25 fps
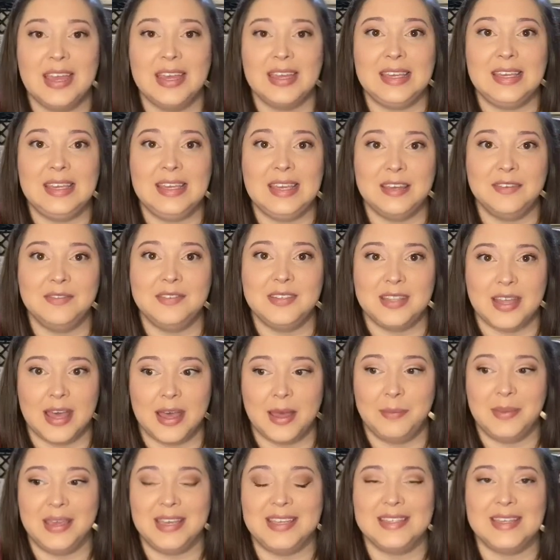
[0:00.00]
gives
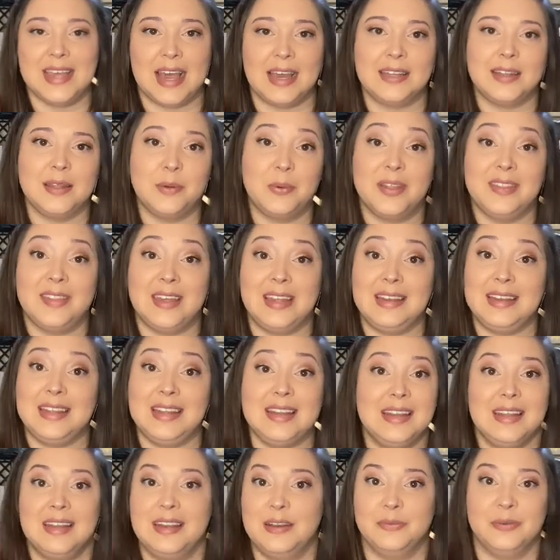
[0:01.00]
them exactly what they
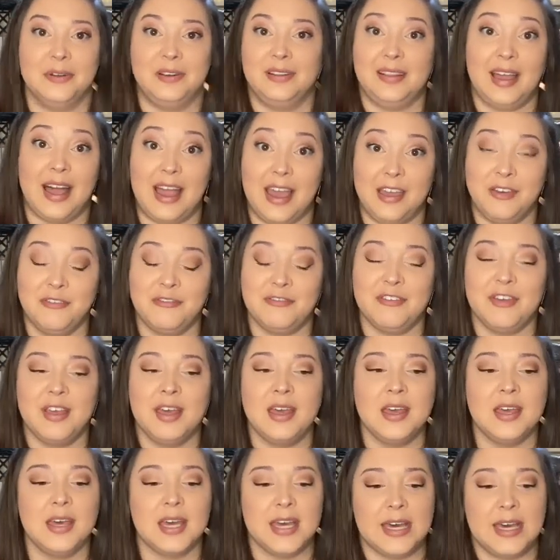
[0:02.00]
needed in real life.
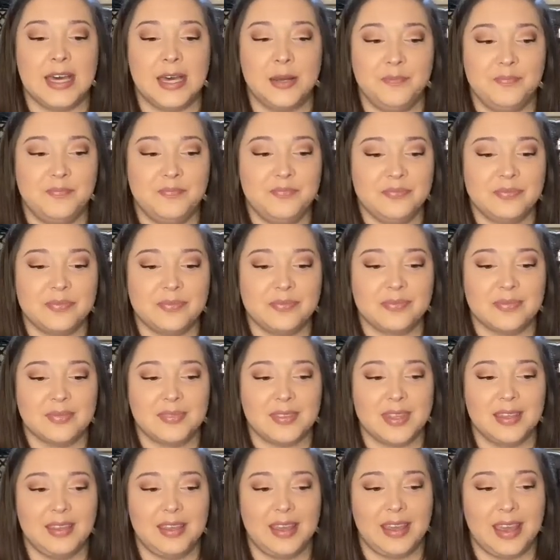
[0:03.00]

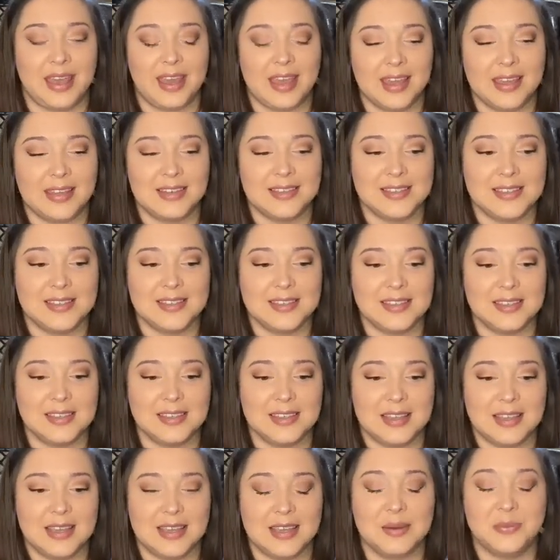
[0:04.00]
And
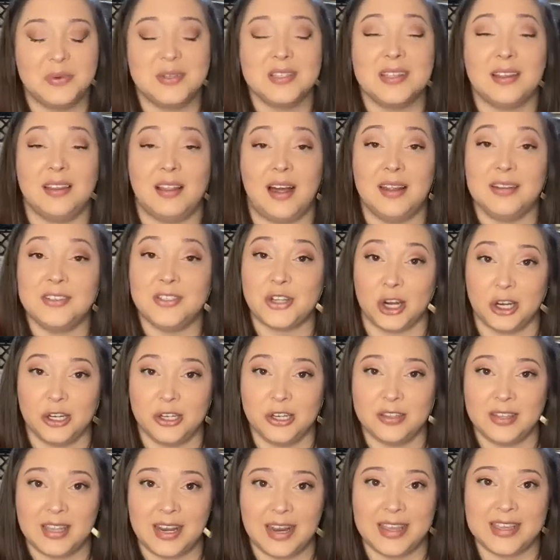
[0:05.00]
it was a lot
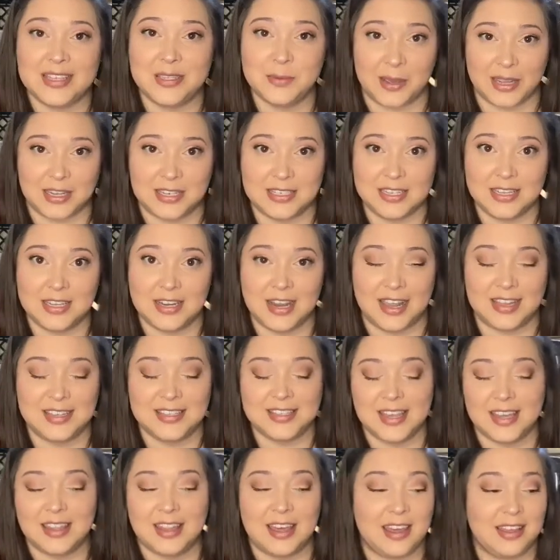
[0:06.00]
darker than I expected. I
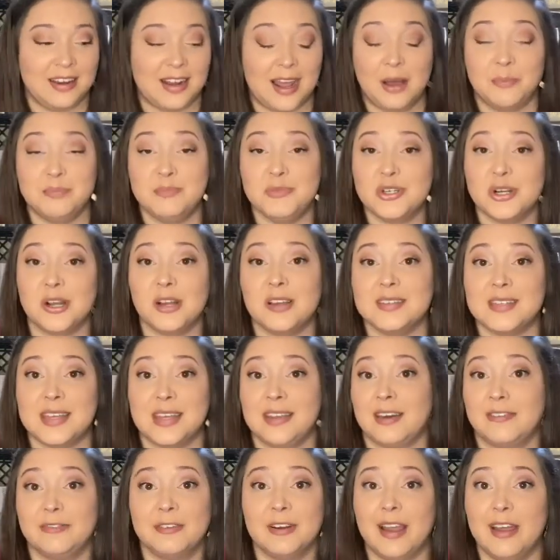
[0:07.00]
say that, I'm sure I'll say
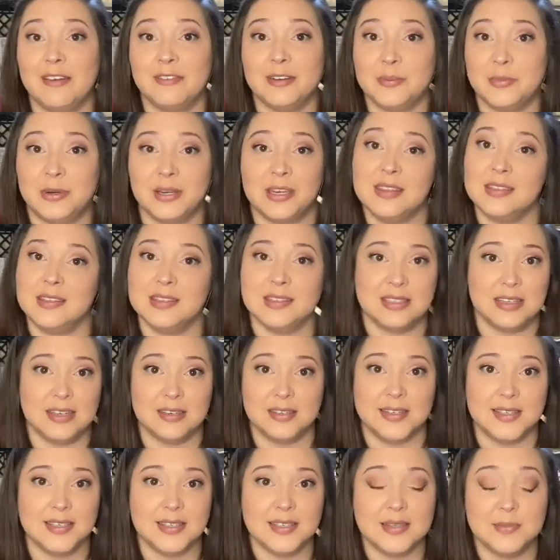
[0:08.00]
that for every book in this
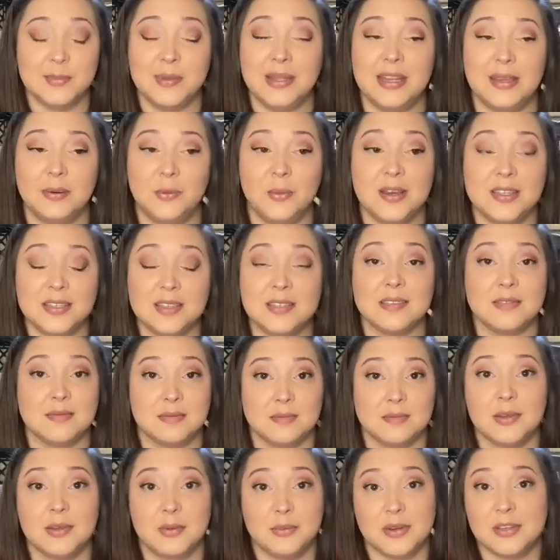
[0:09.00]
series, but it was
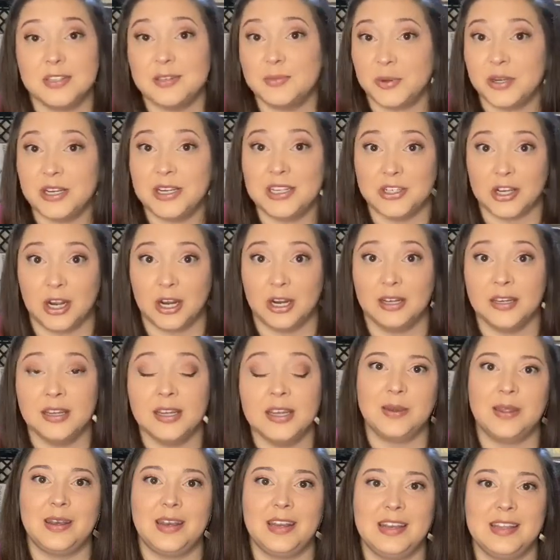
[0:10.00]
pretty dark.
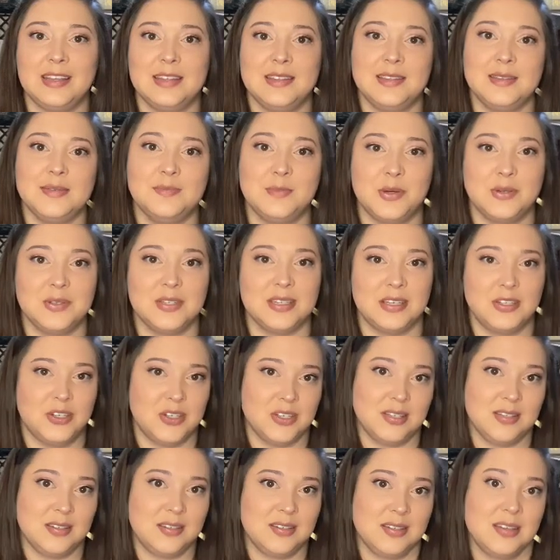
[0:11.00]
But it is mostly
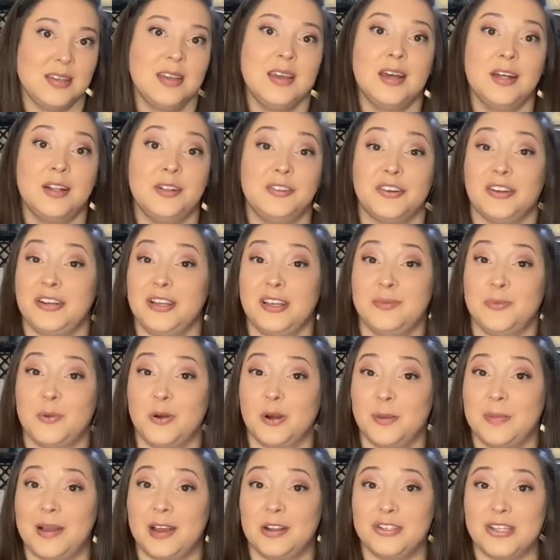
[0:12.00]
just learning
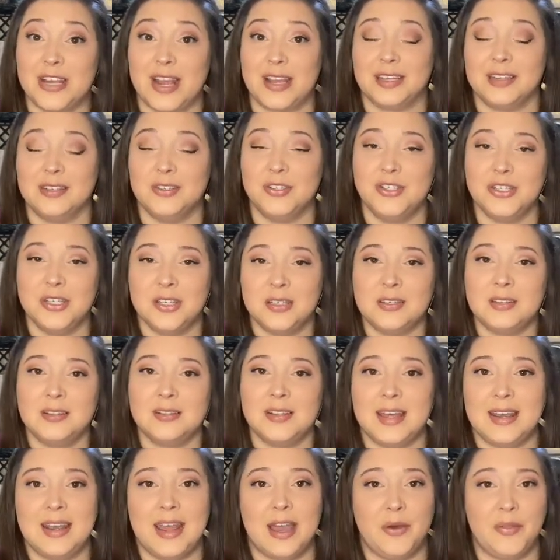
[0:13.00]
more about Jack and Jill
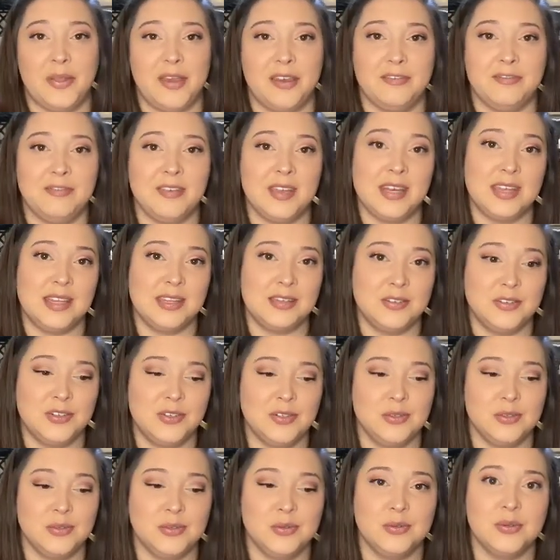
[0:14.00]
and how they fit
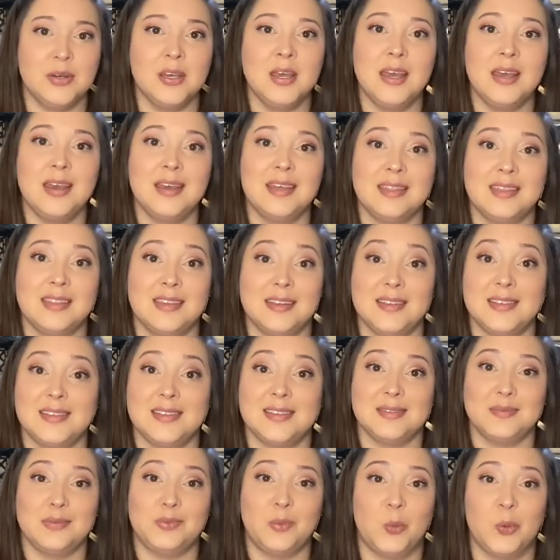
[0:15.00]
into
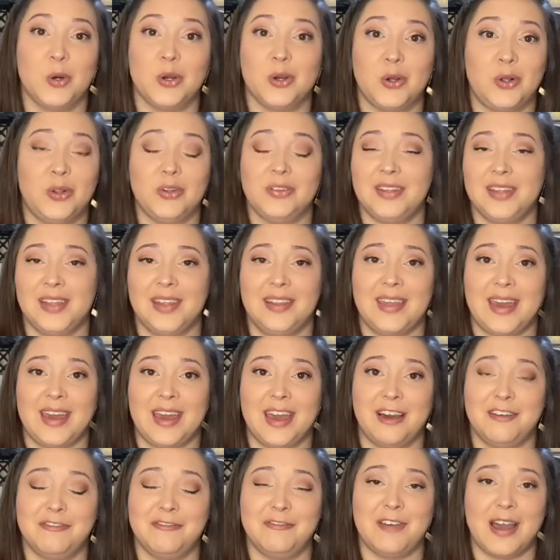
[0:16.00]
this world that they
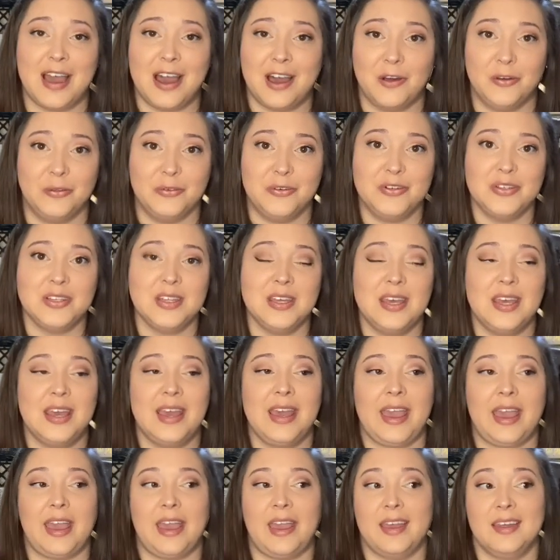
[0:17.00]
have found
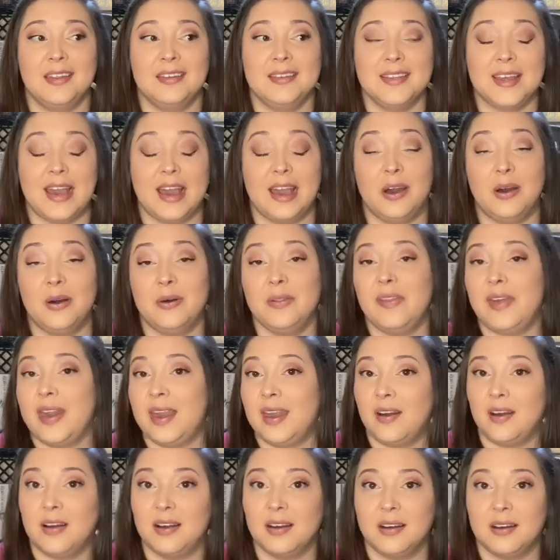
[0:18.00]
and how they
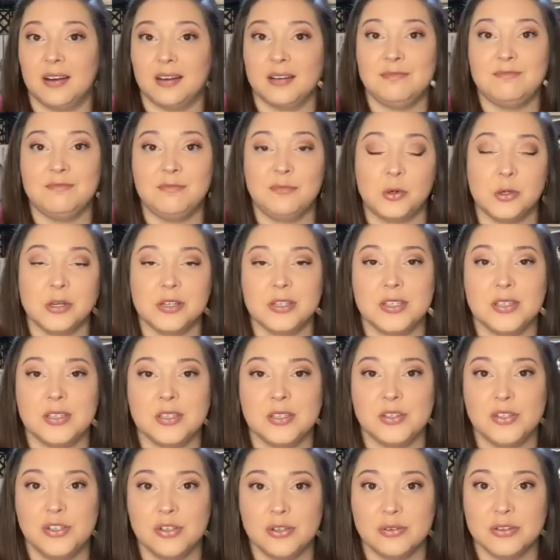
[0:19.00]
are
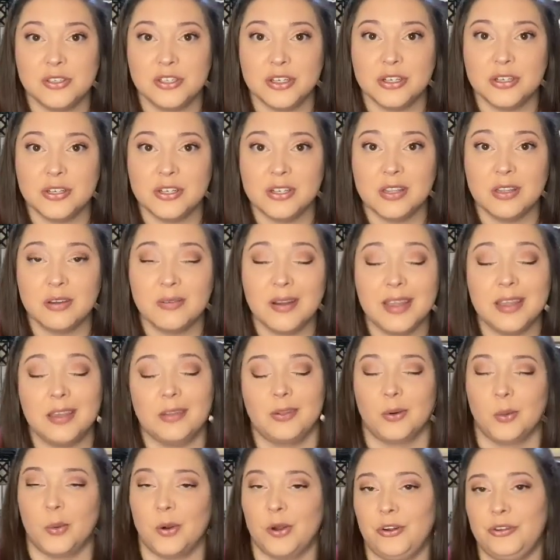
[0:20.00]
forced to return to the
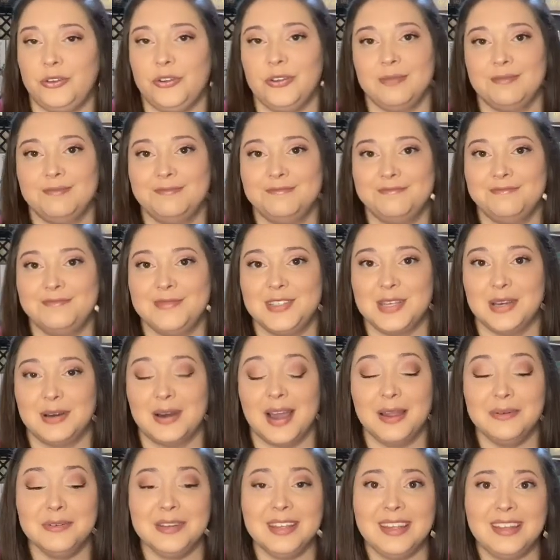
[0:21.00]
regular world. So
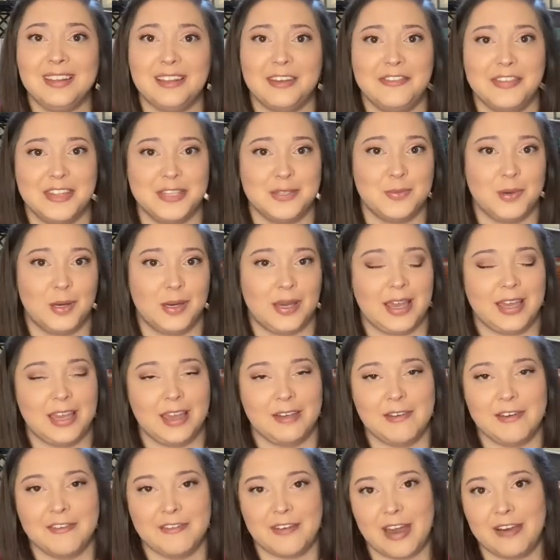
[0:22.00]
I really love this book. I
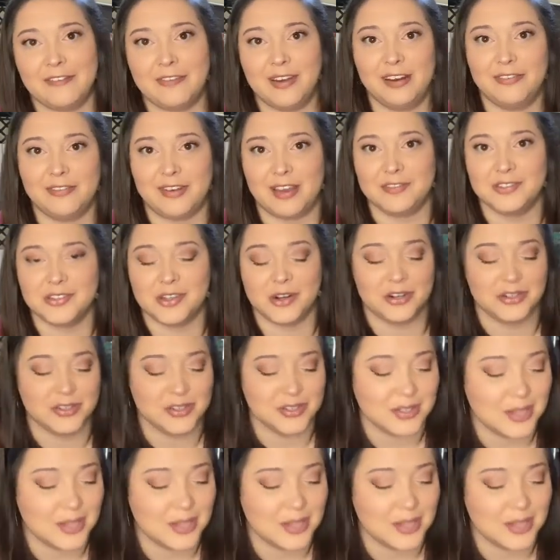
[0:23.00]
gave it 5 out of 5 stars.